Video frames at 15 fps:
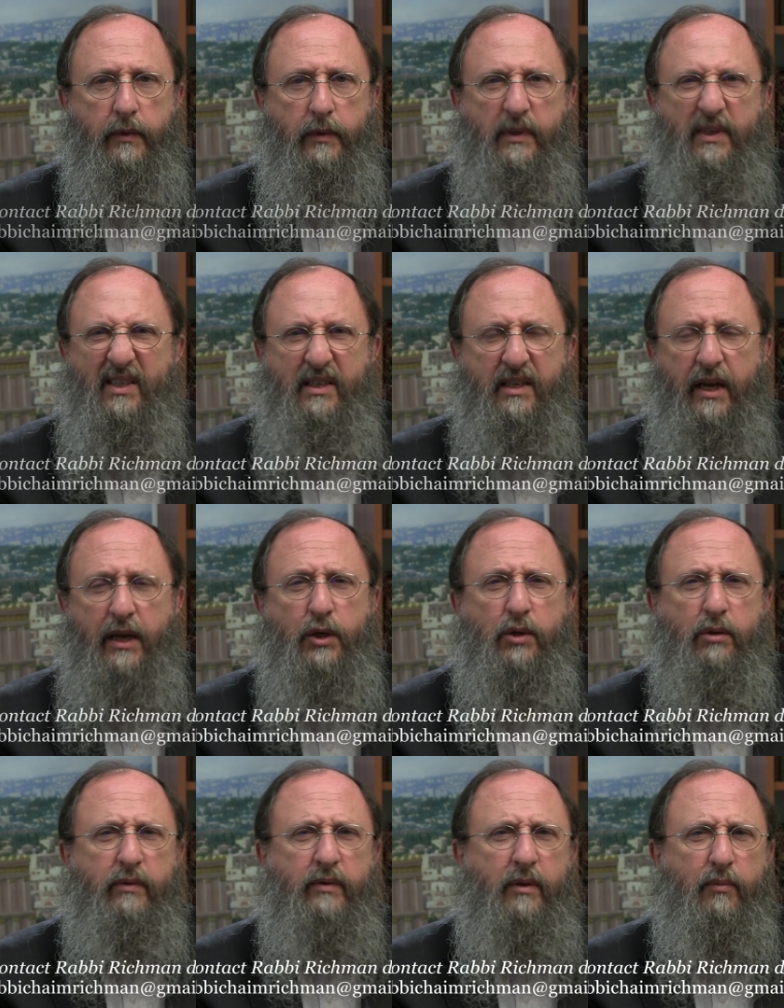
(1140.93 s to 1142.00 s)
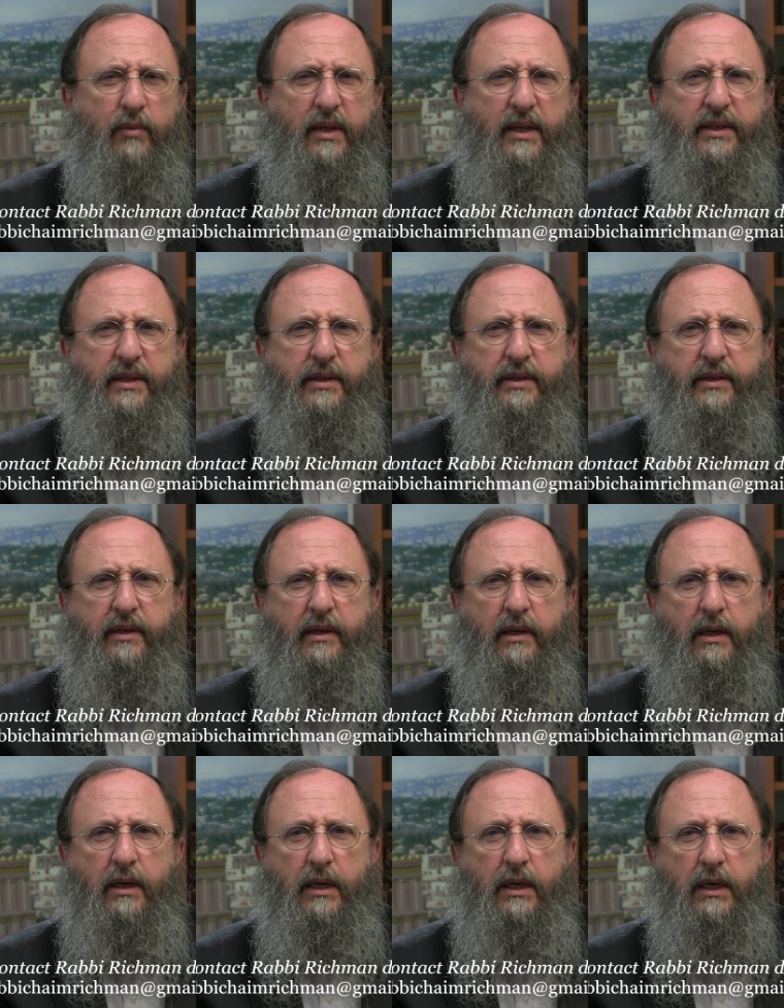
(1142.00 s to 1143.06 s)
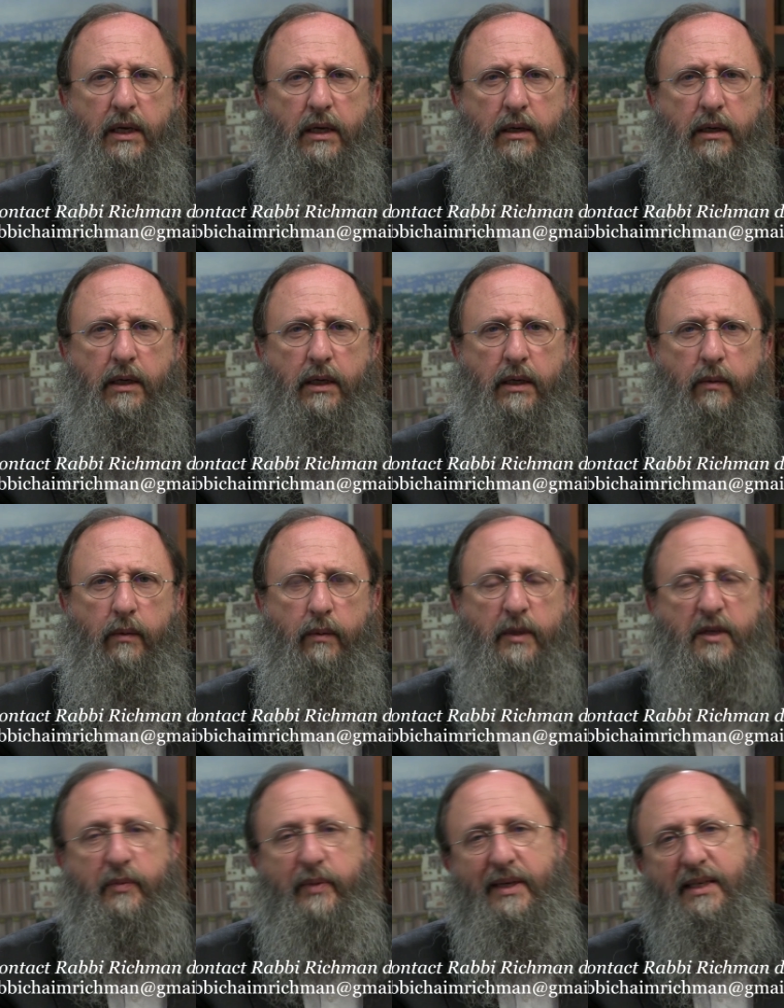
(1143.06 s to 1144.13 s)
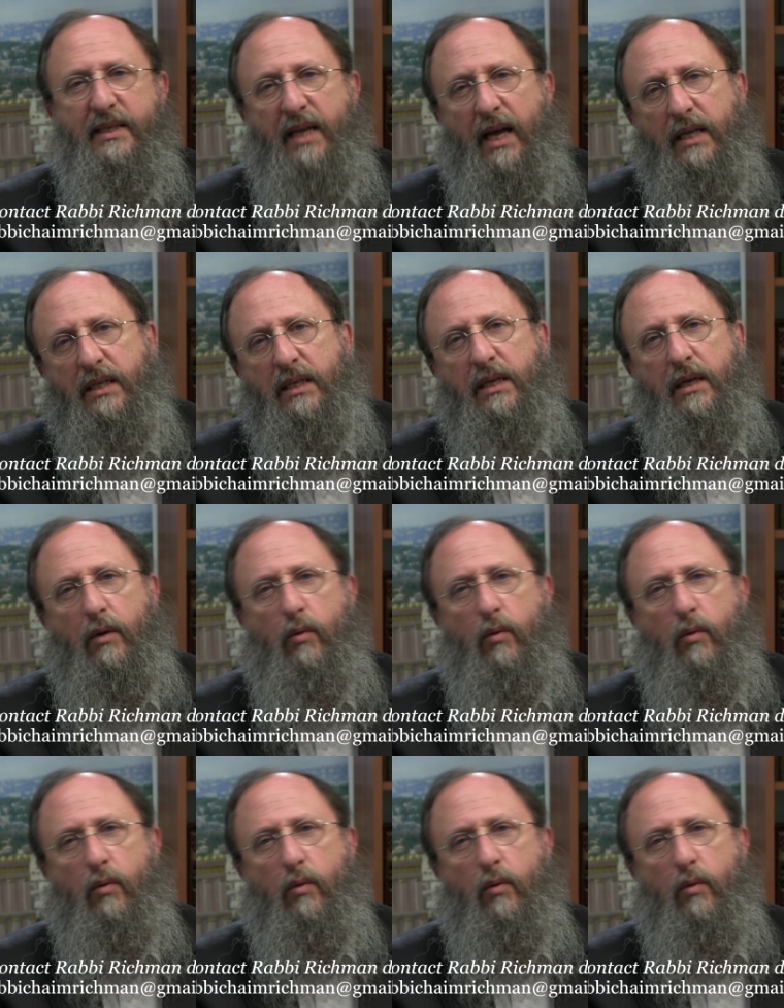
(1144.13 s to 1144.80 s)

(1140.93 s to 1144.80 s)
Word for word: This danger of complacency. We must be intensely